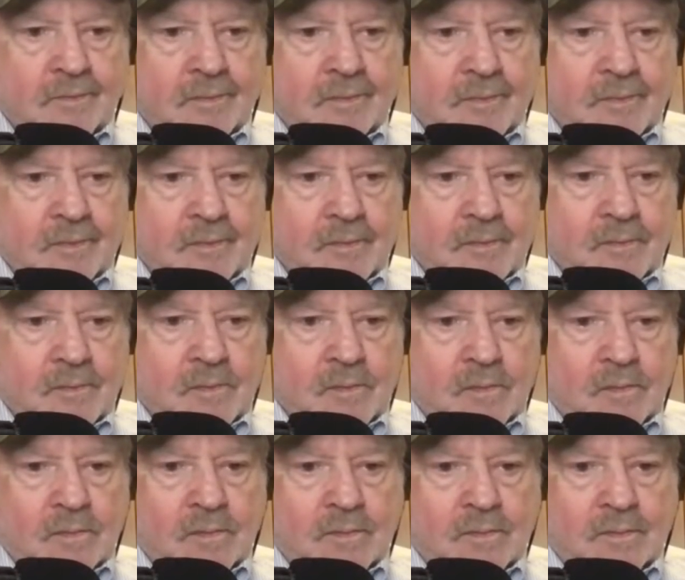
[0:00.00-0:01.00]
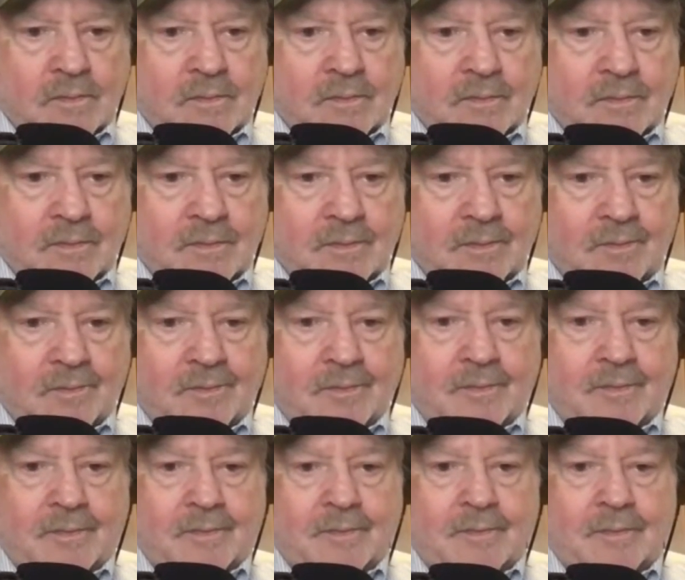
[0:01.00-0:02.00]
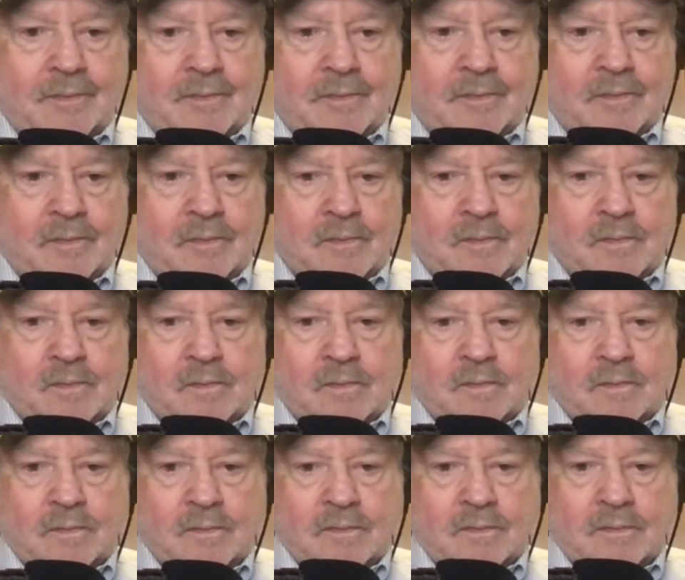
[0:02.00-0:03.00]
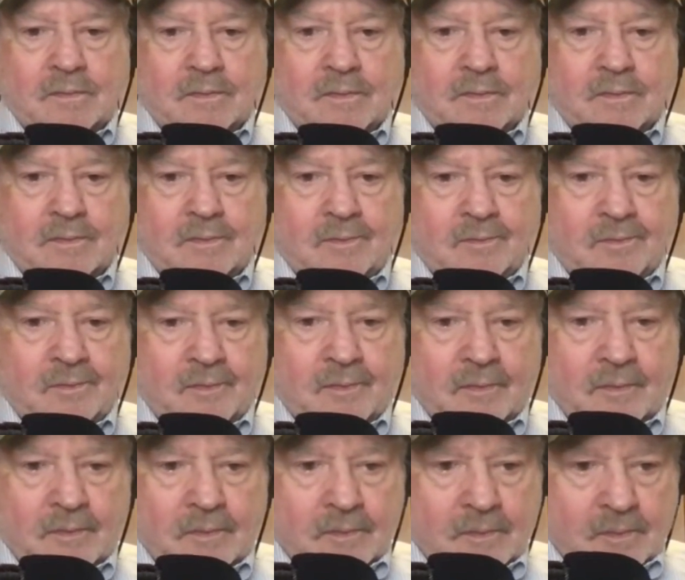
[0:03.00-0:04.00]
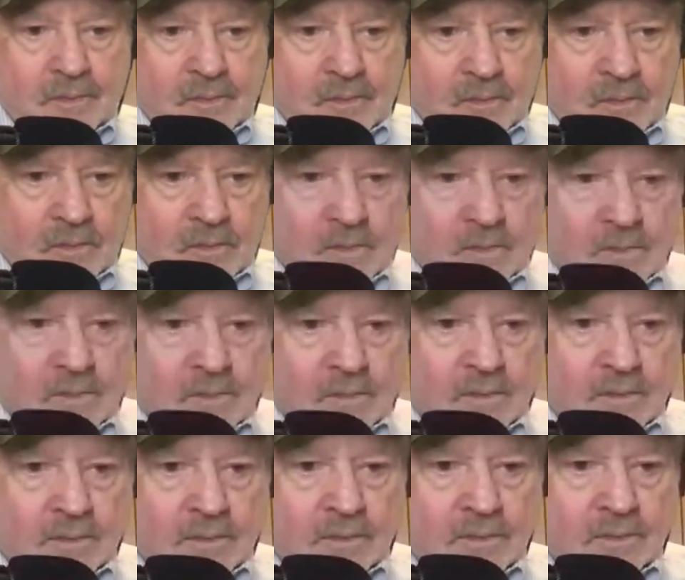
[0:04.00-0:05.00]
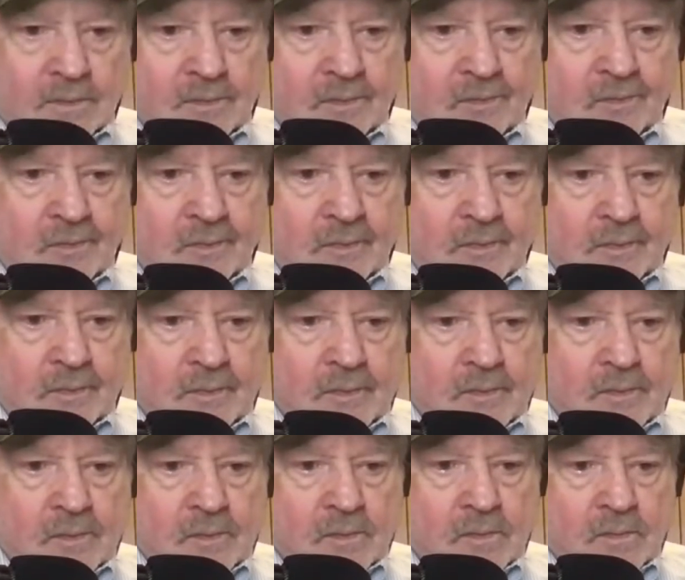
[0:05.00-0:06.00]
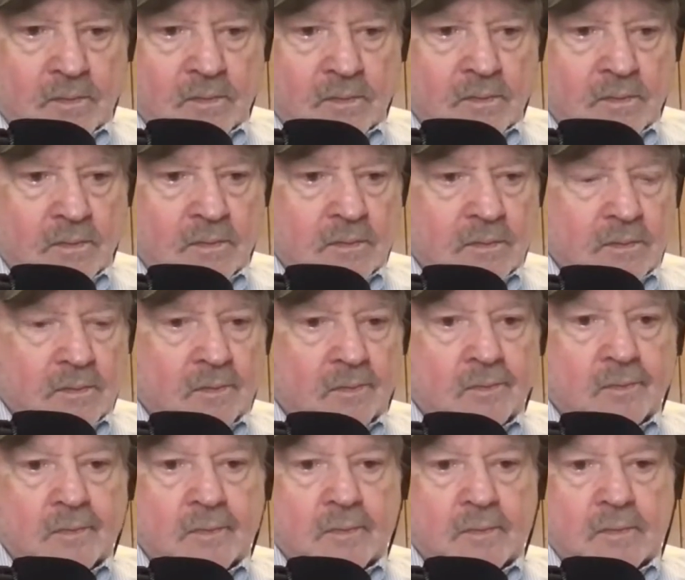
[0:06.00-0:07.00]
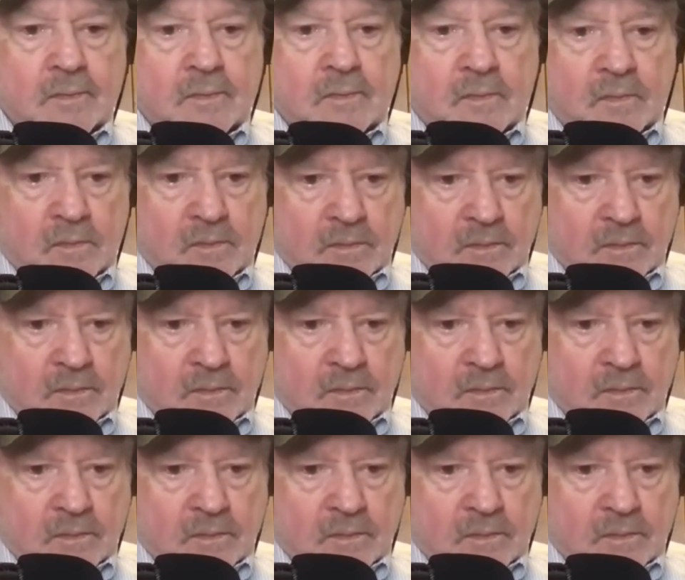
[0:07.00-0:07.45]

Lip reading: (silent)